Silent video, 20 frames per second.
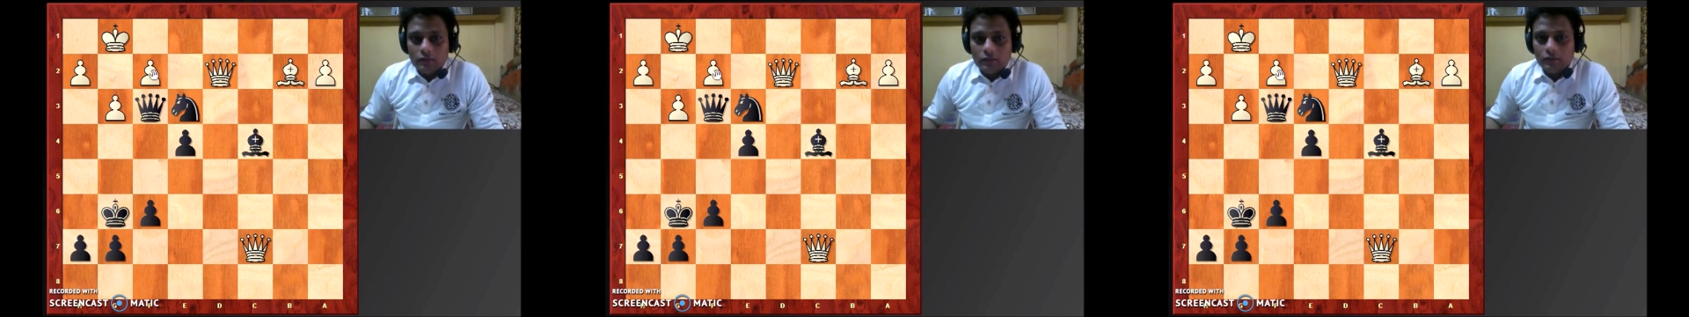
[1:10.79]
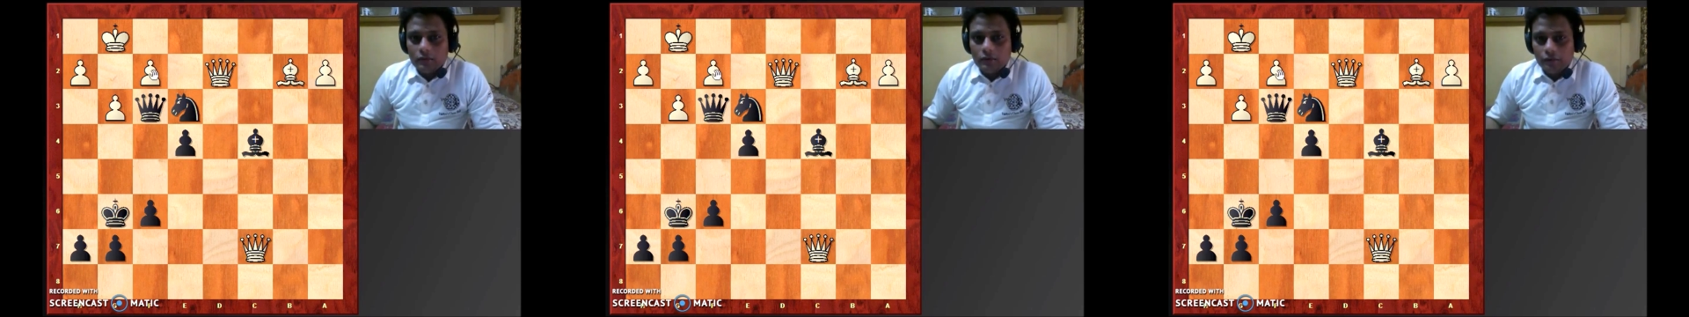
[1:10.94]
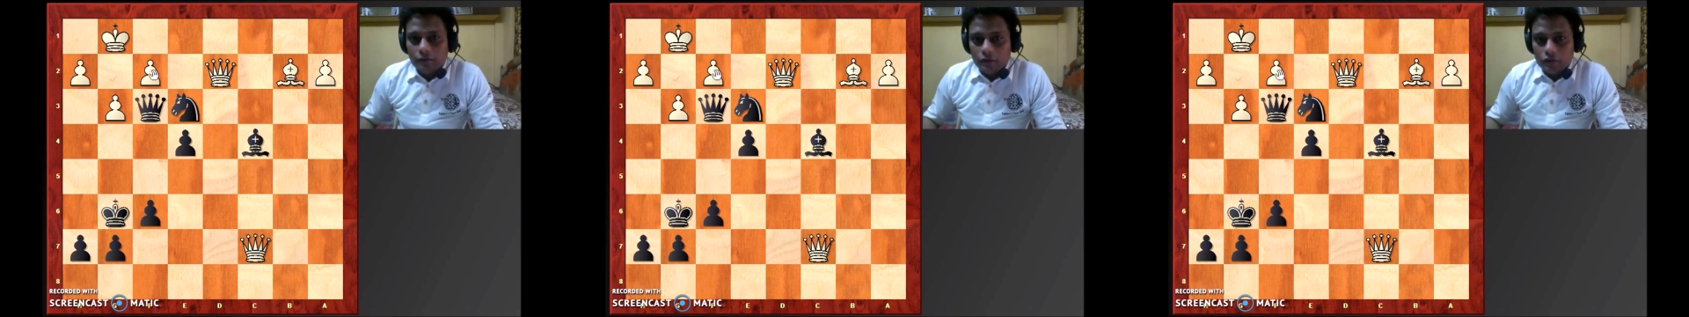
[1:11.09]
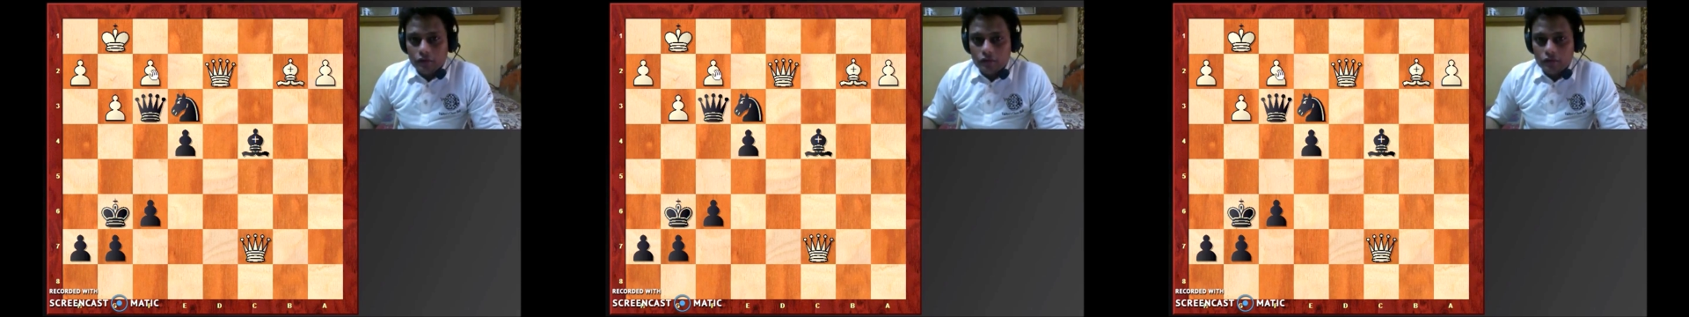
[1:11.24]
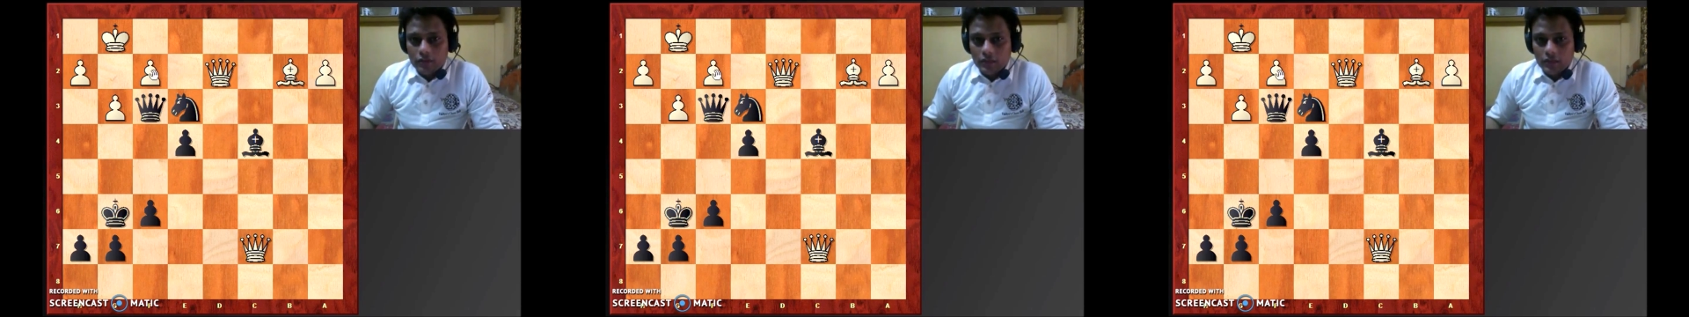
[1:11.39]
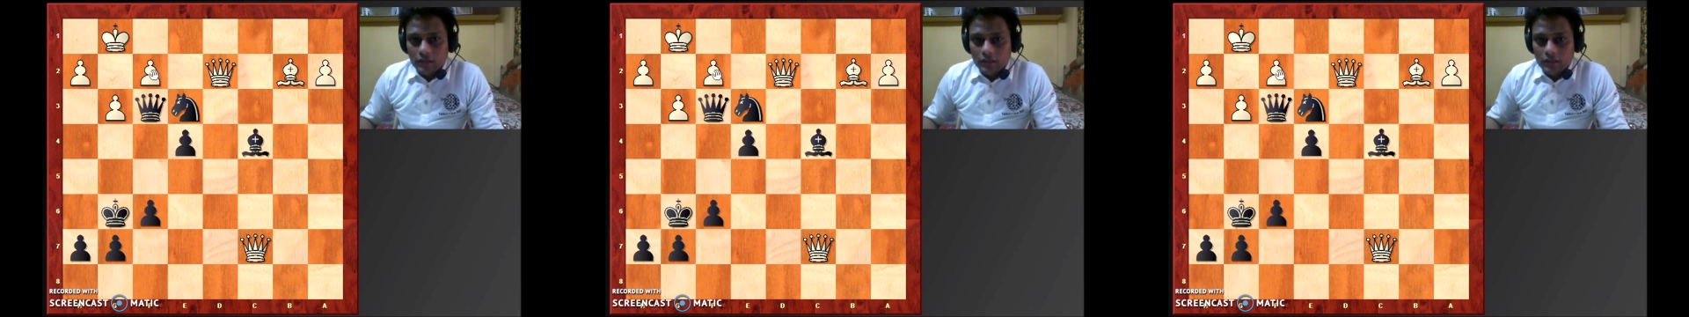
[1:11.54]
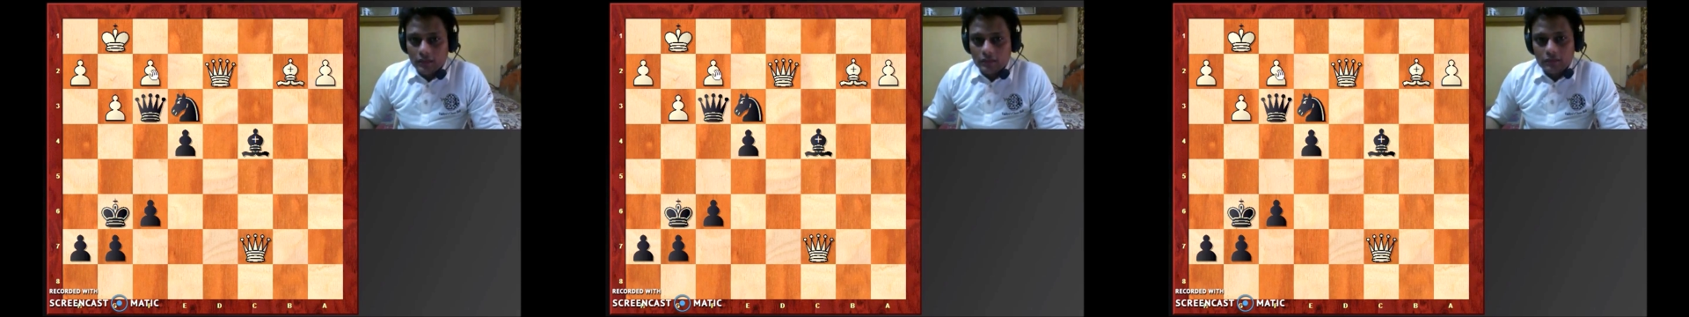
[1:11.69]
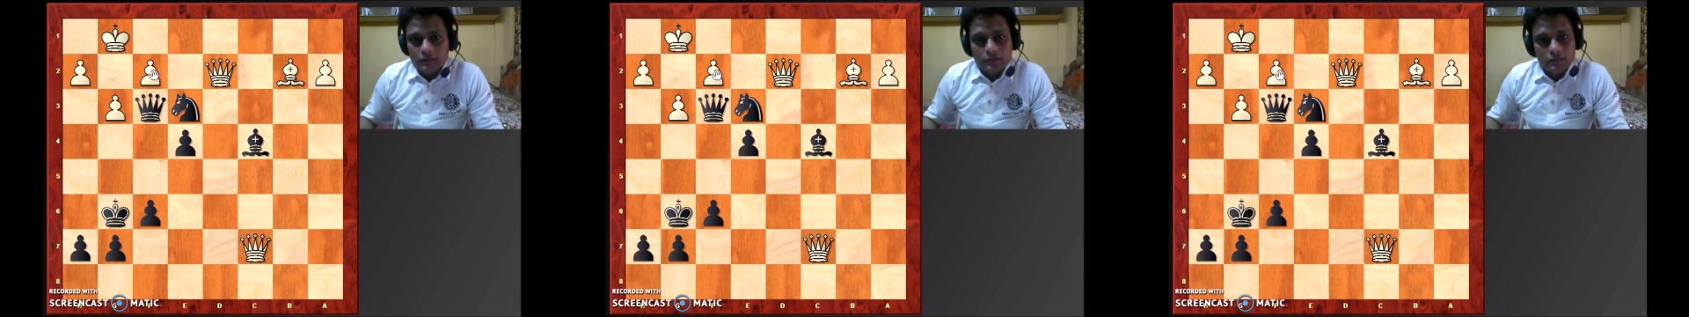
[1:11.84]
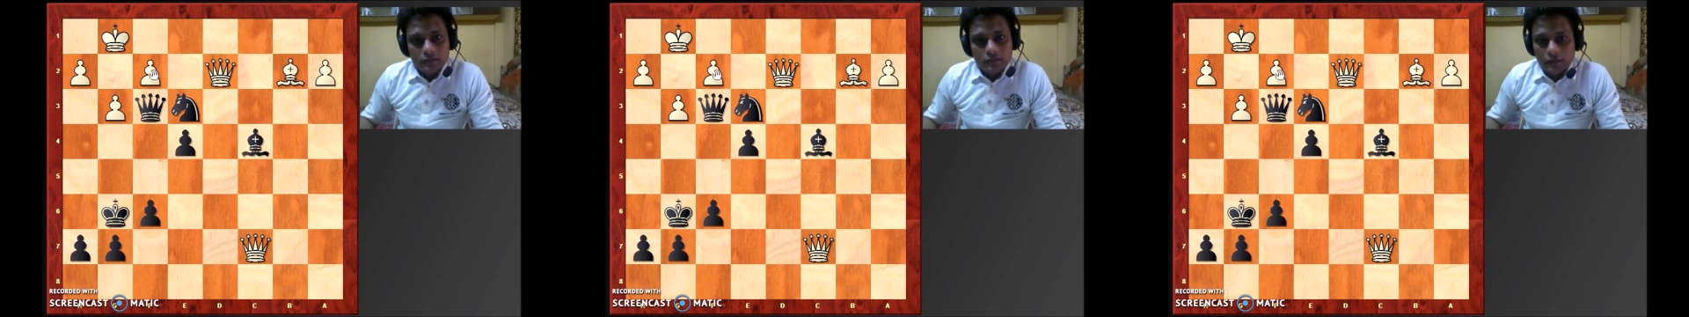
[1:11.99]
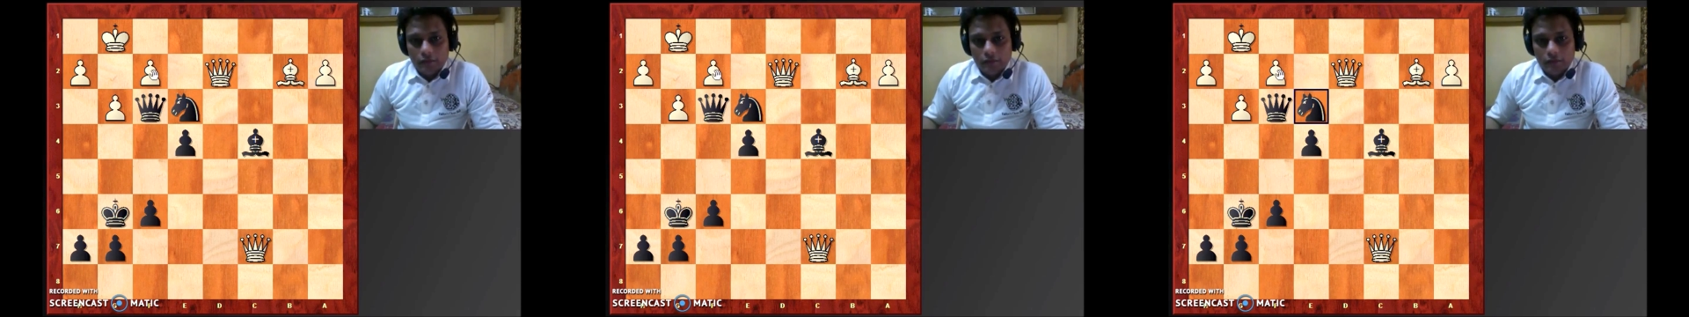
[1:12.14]
the first thing
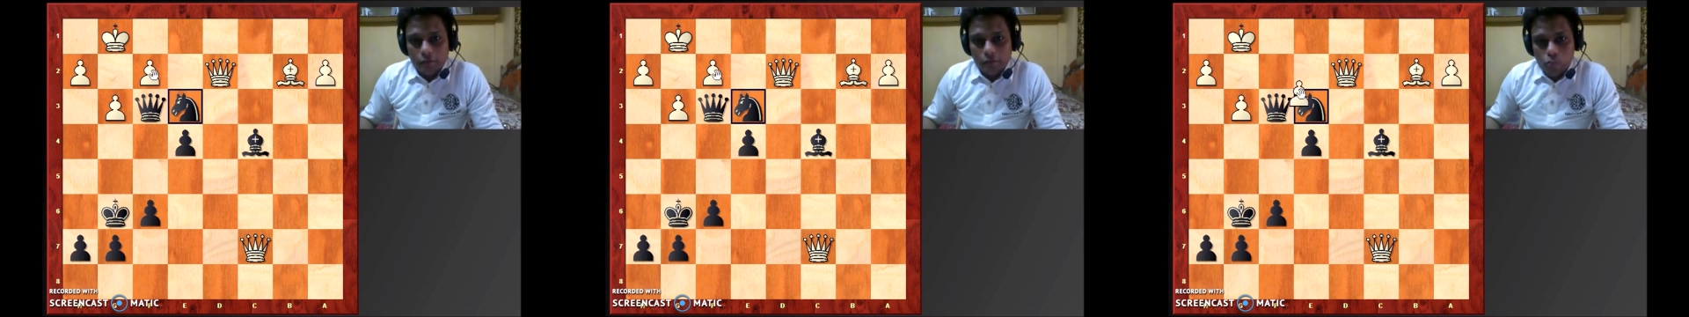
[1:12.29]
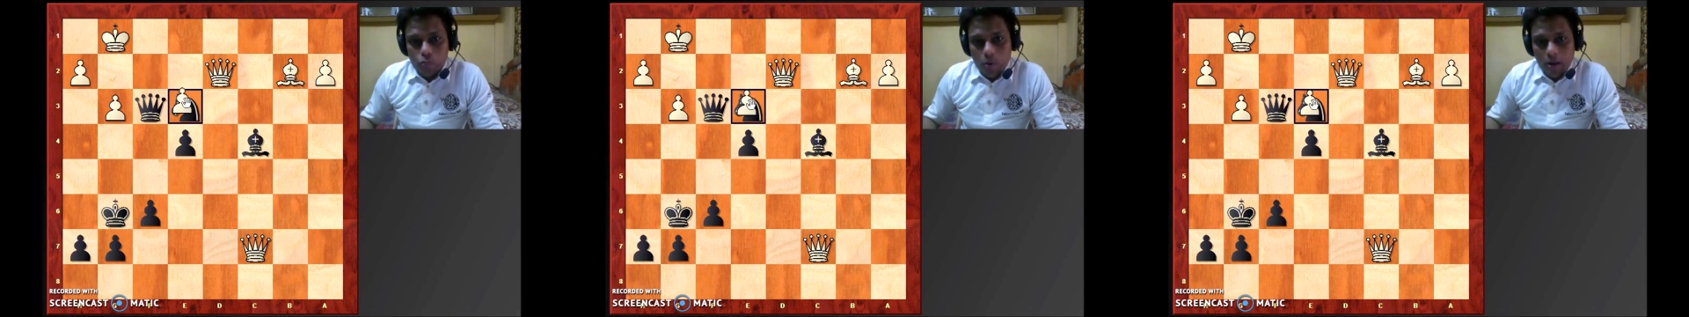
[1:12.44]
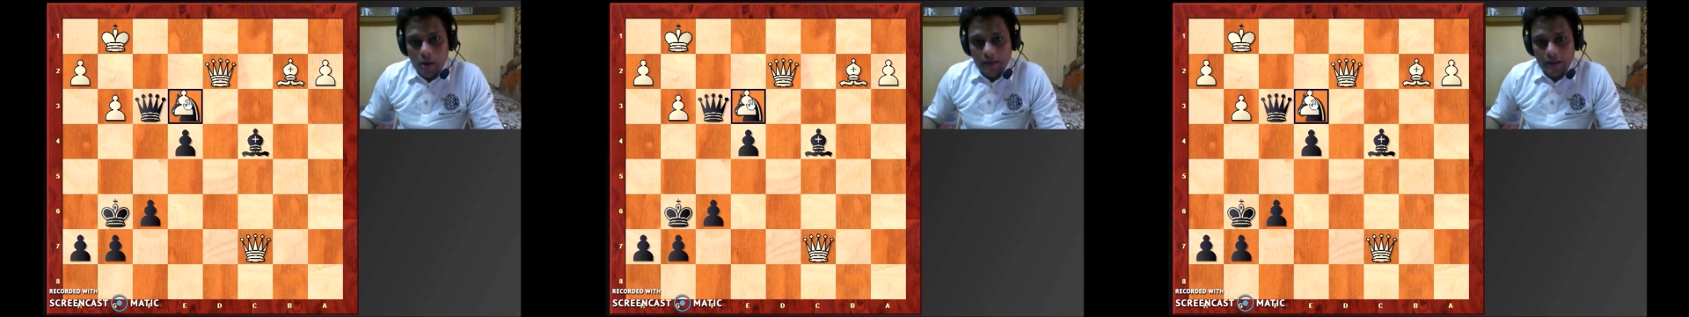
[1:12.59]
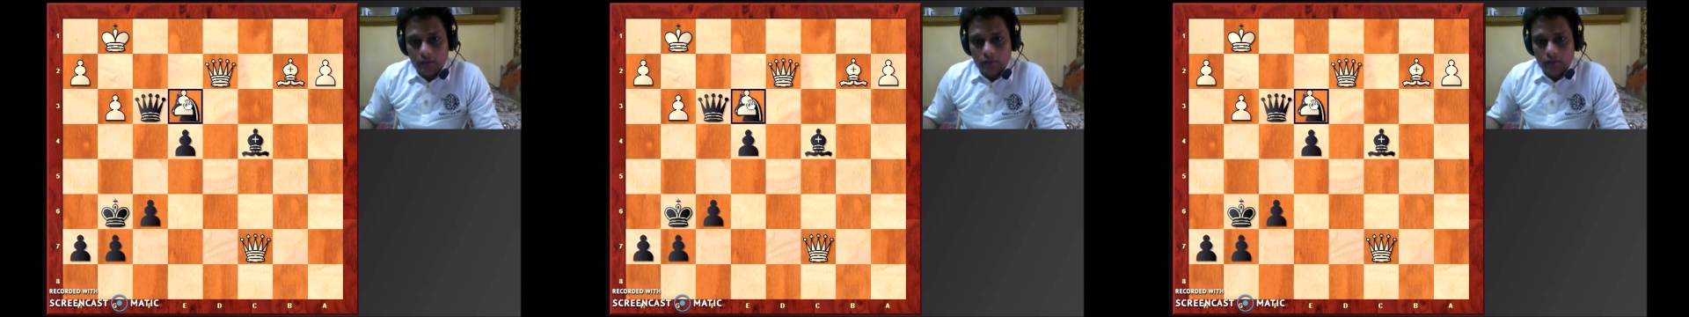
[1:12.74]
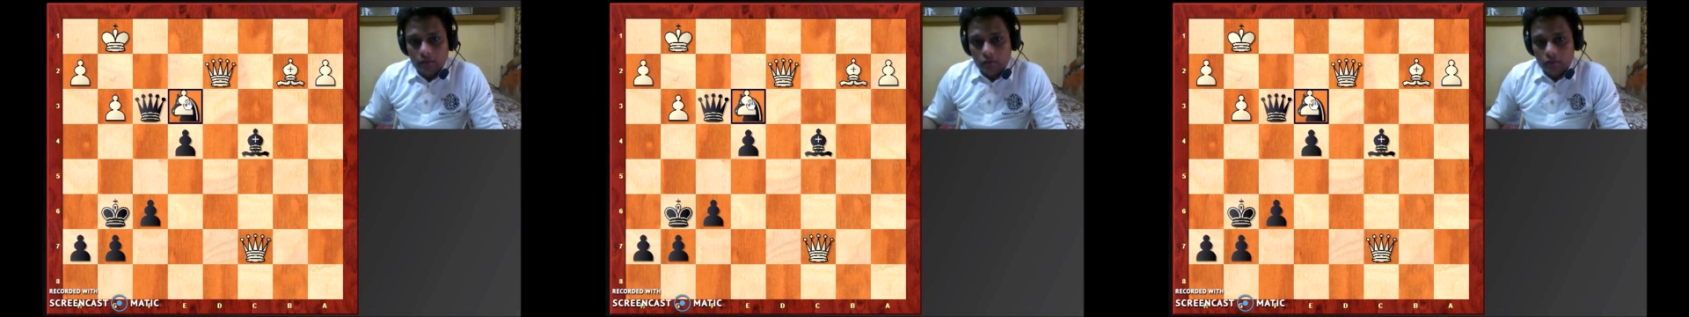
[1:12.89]
is if white